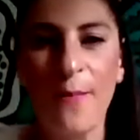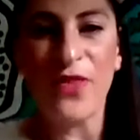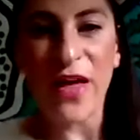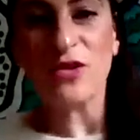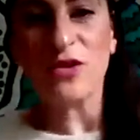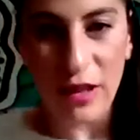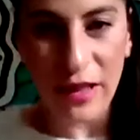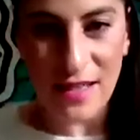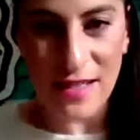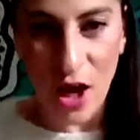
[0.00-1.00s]
That's
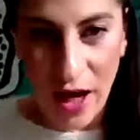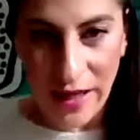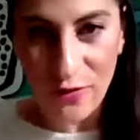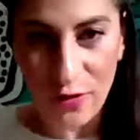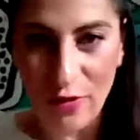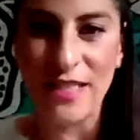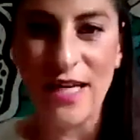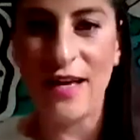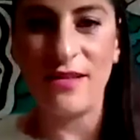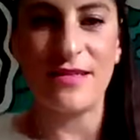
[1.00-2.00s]
really exciting for
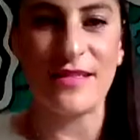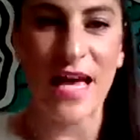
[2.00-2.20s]
retailers.